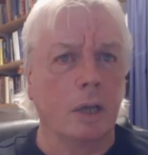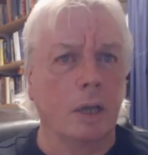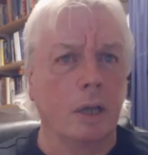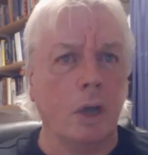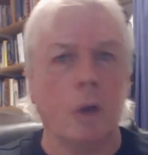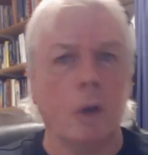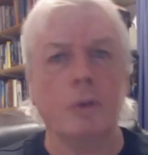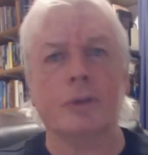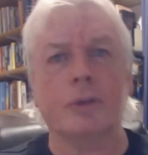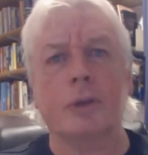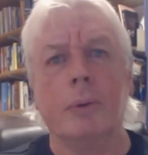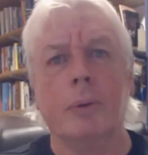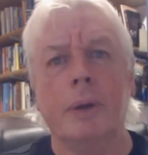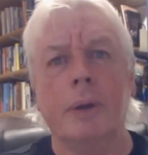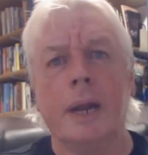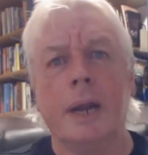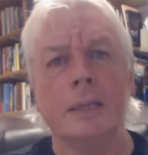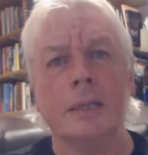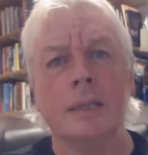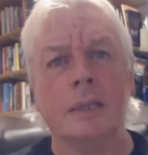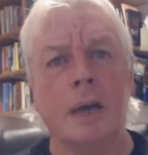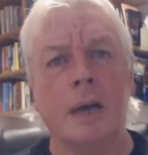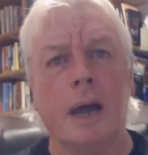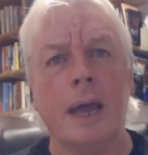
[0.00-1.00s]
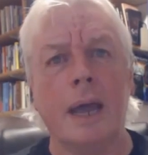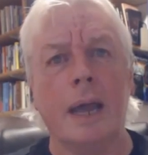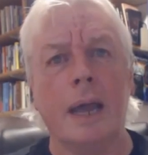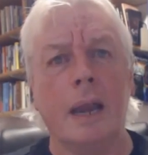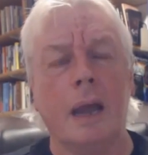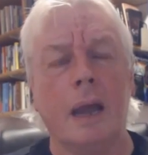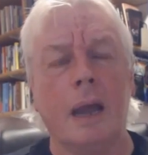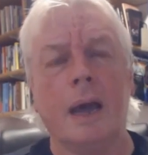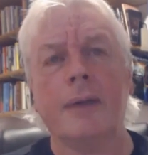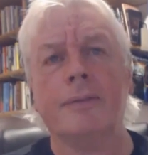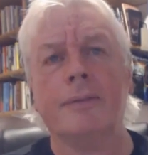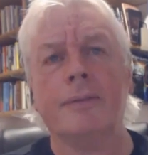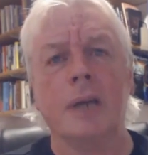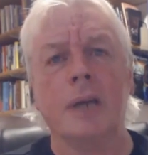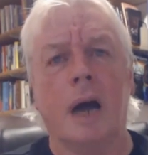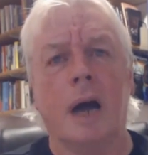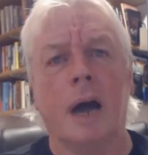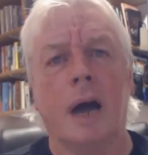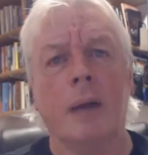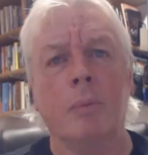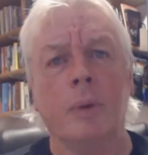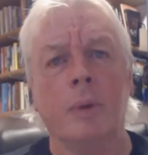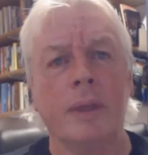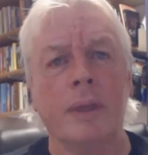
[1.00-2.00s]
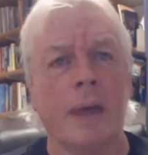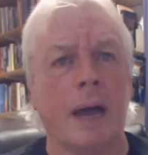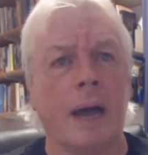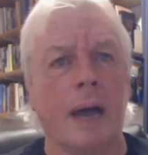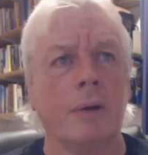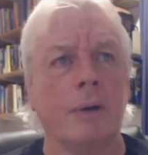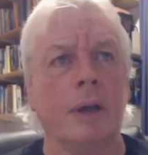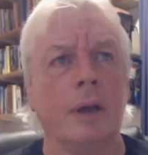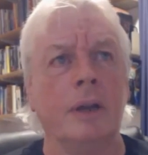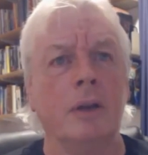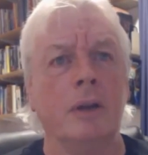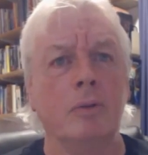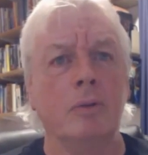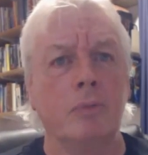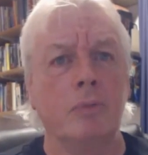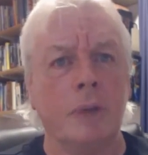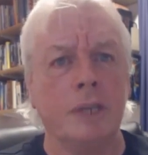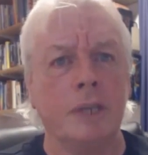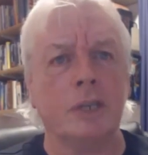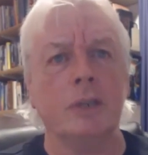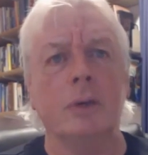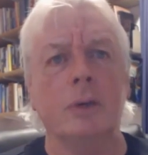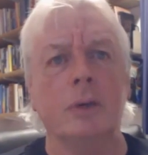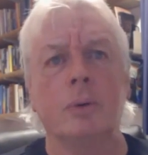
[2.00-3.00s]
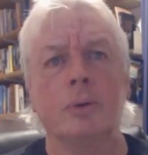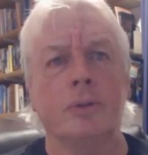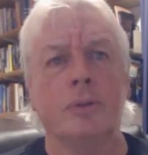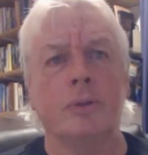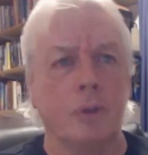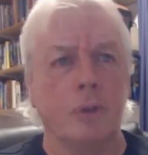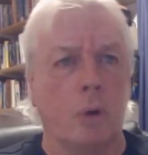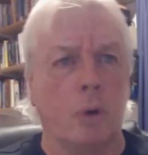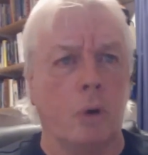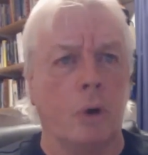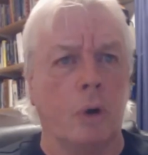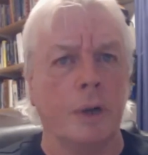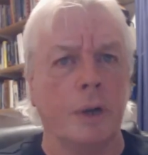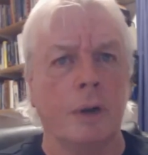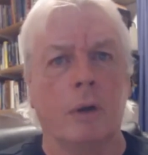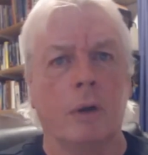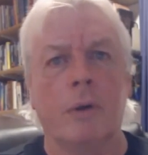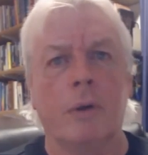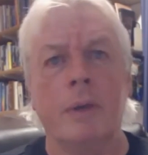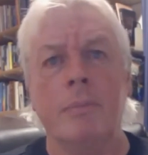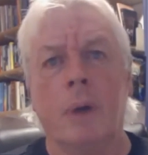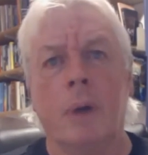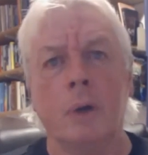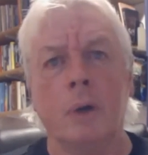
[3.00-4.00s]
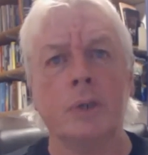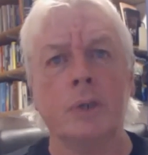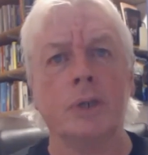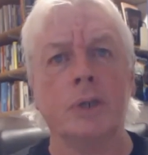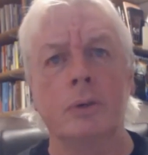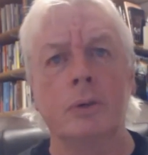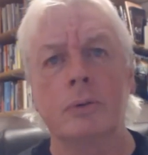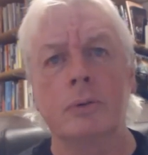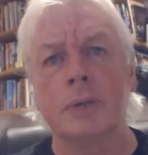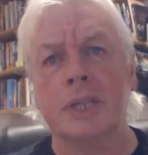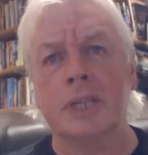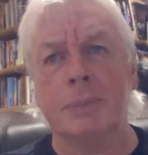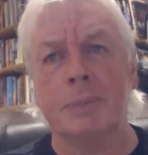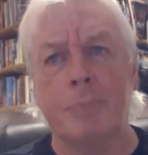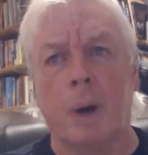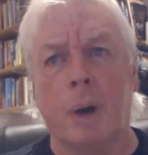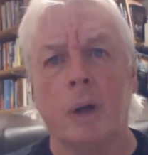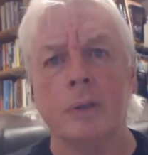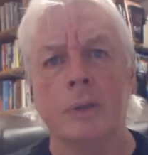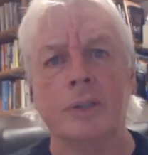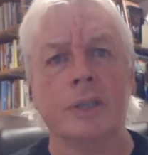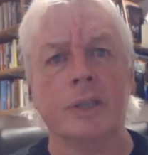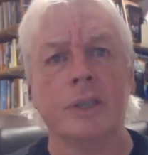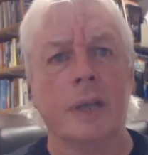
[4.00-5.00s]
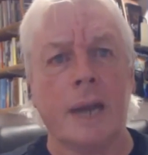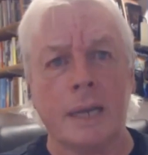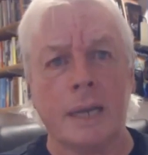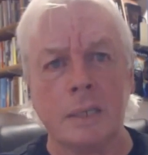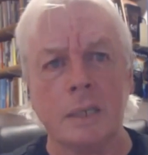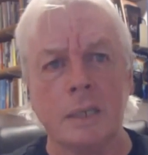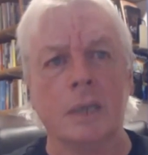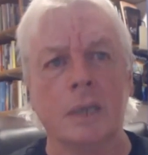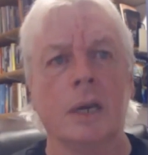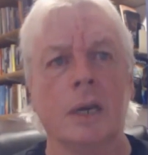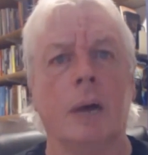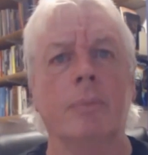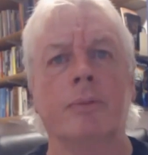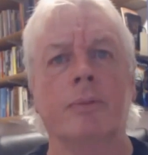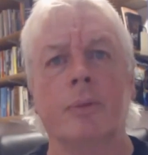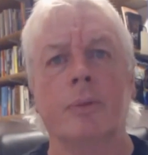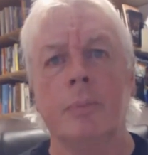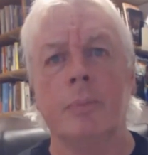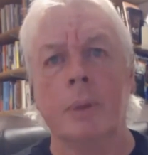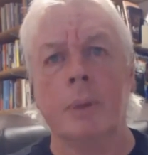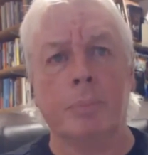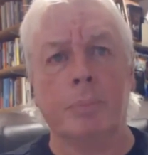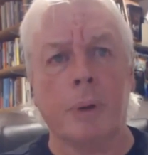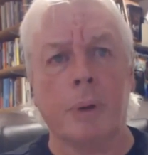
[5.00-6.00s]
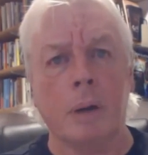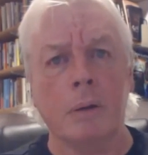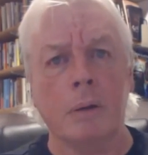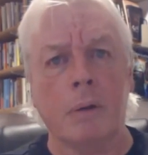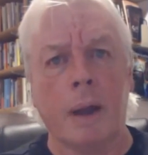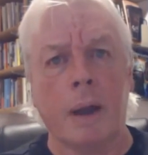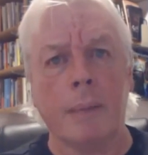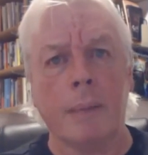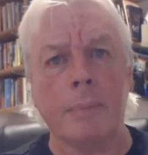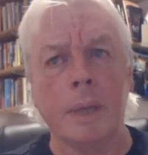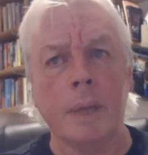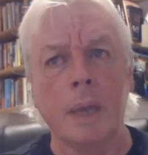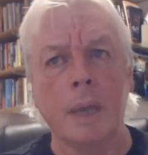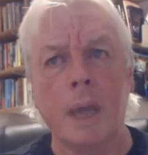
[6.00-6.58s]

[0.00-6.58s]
go through an entire lifetime without an original thought or emotional response that hasn't come from the program.